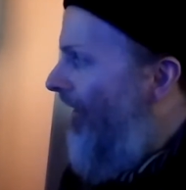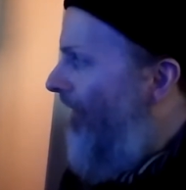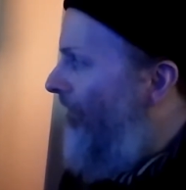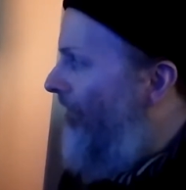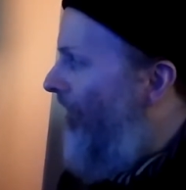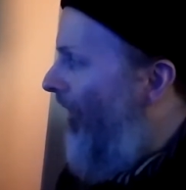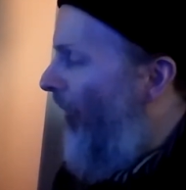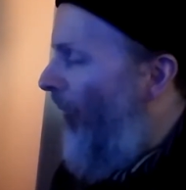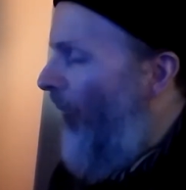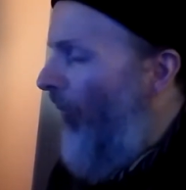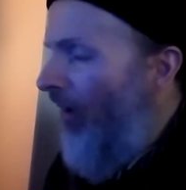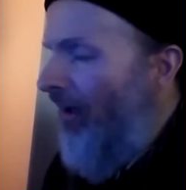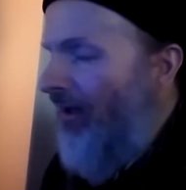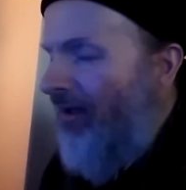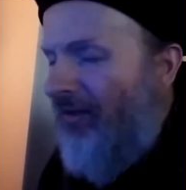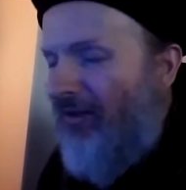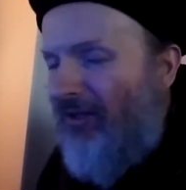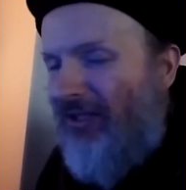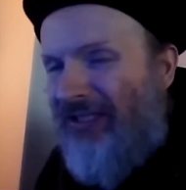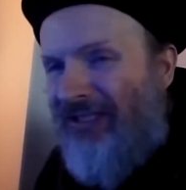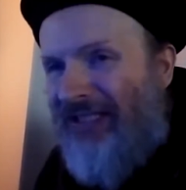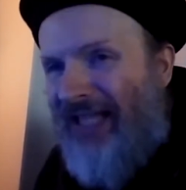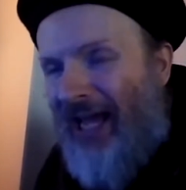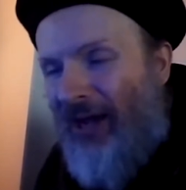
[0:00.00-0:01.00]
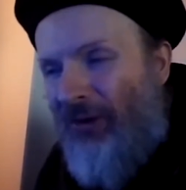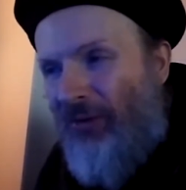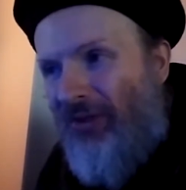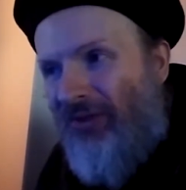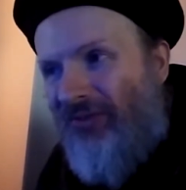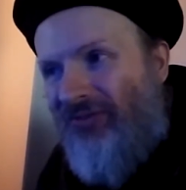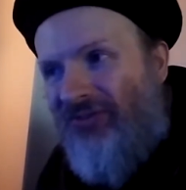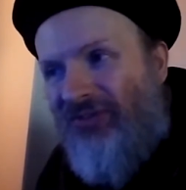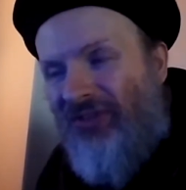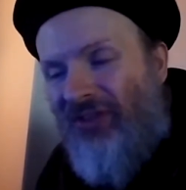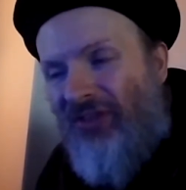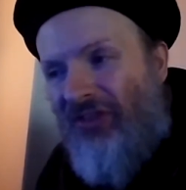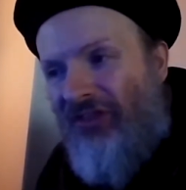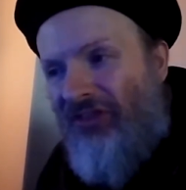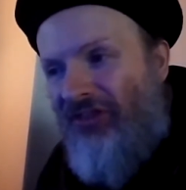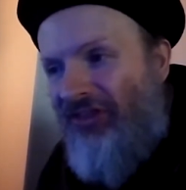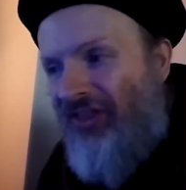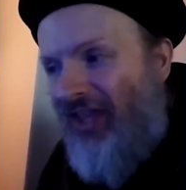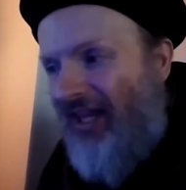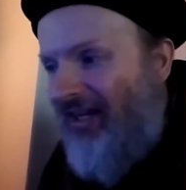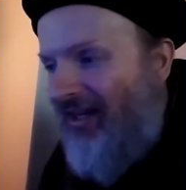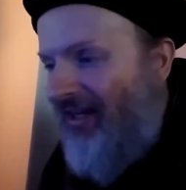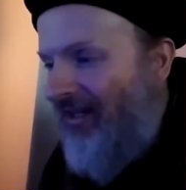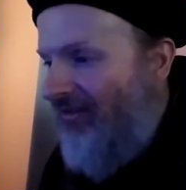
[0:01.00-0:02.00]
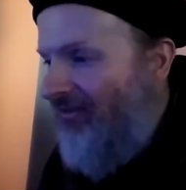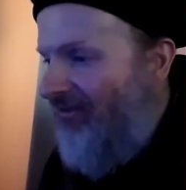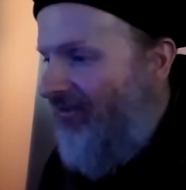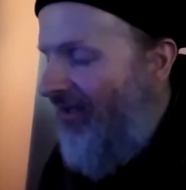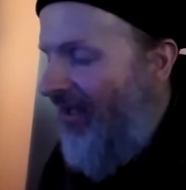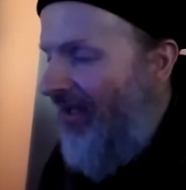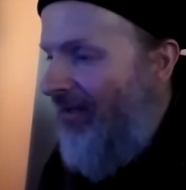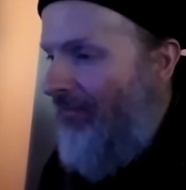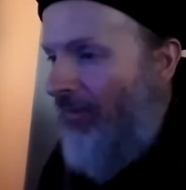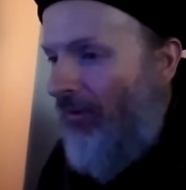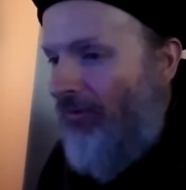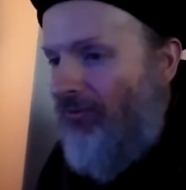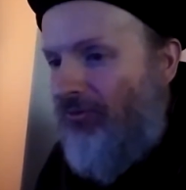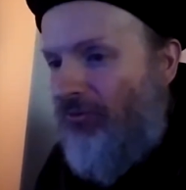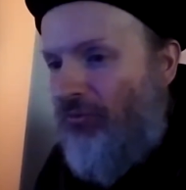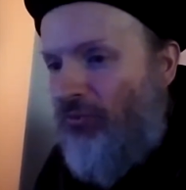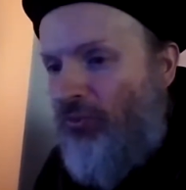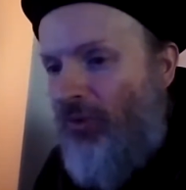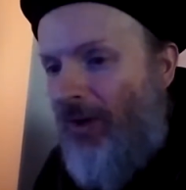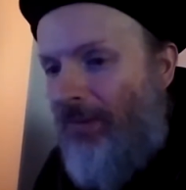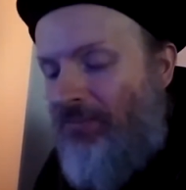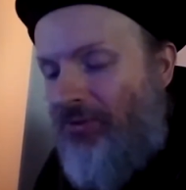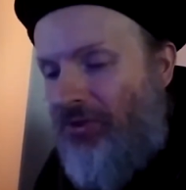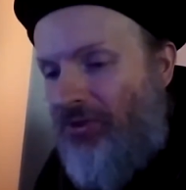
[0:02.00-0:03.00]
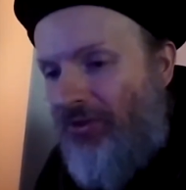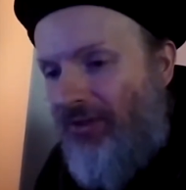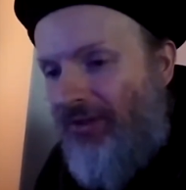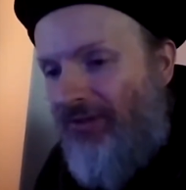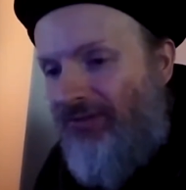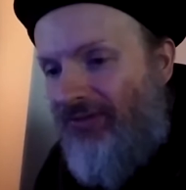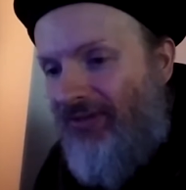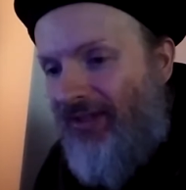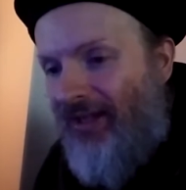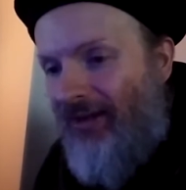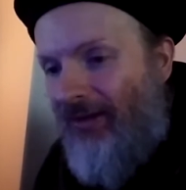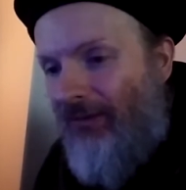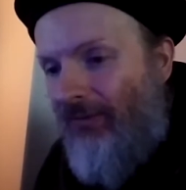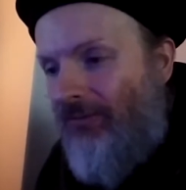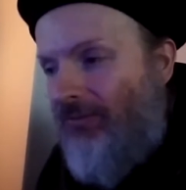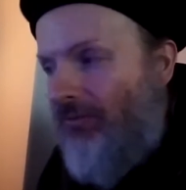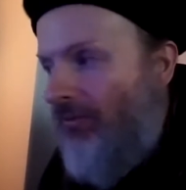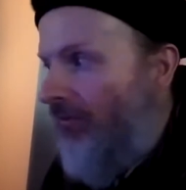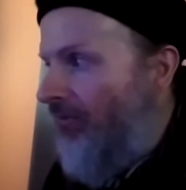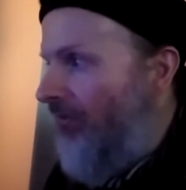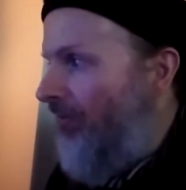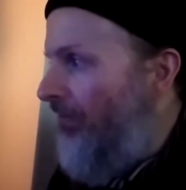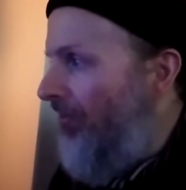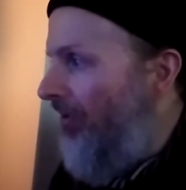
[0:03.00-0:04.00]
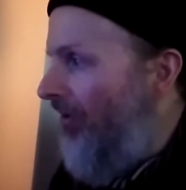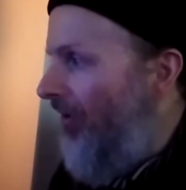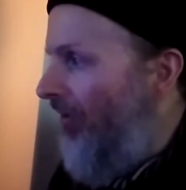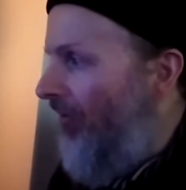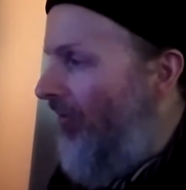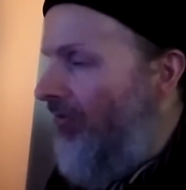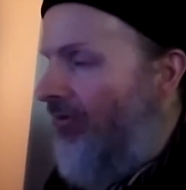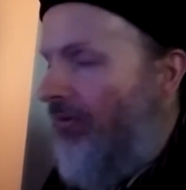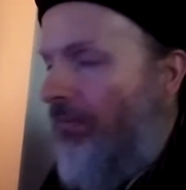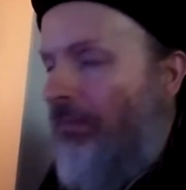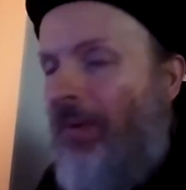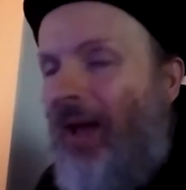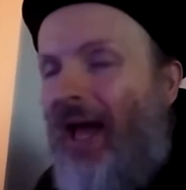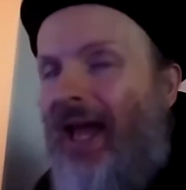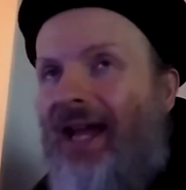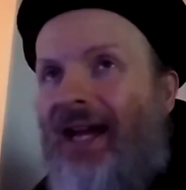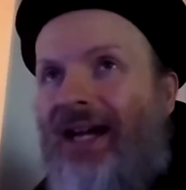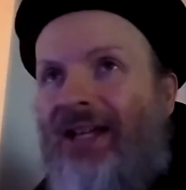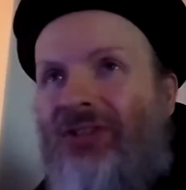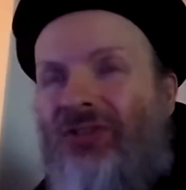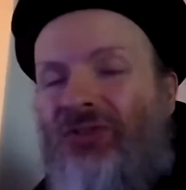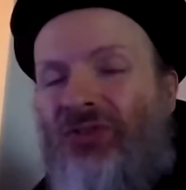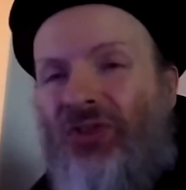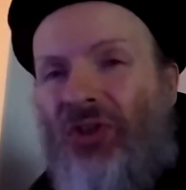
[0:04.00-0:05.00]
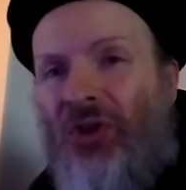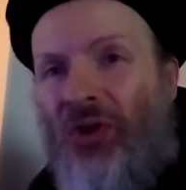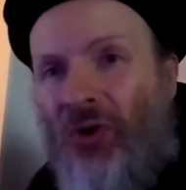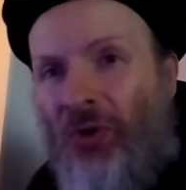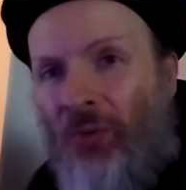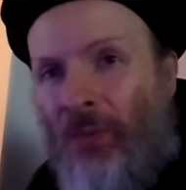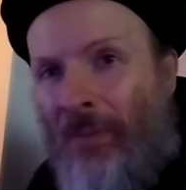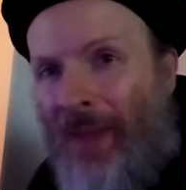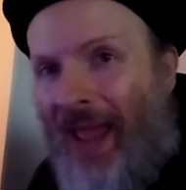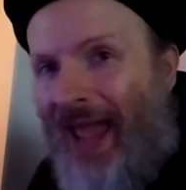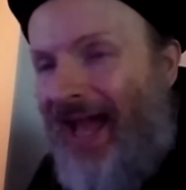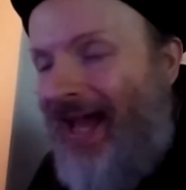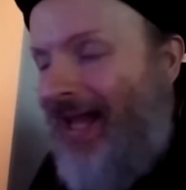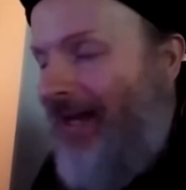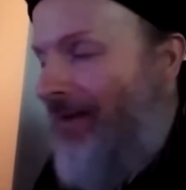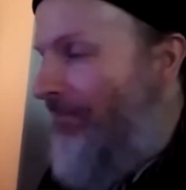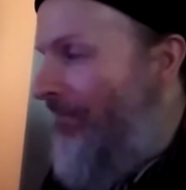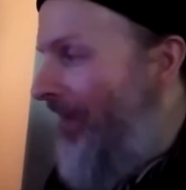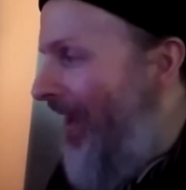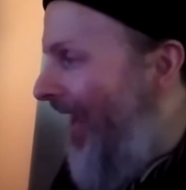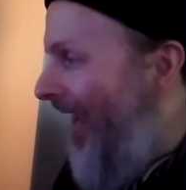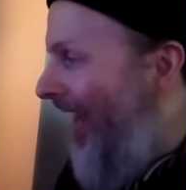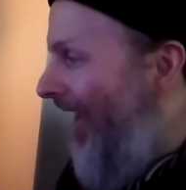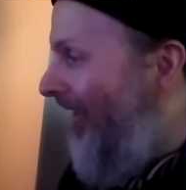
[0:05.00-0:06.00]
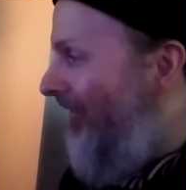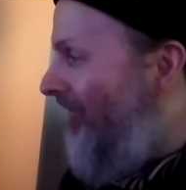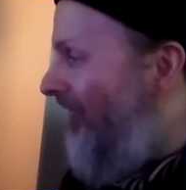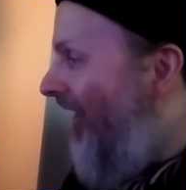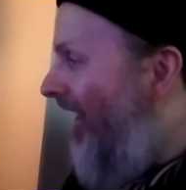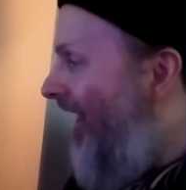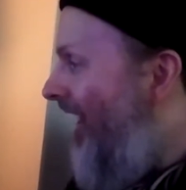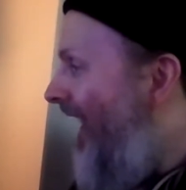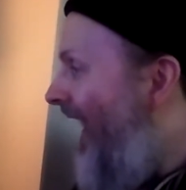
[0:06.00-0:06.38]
but one of the loudest, thickest, and most rupturous sounds was produced by a two-man band.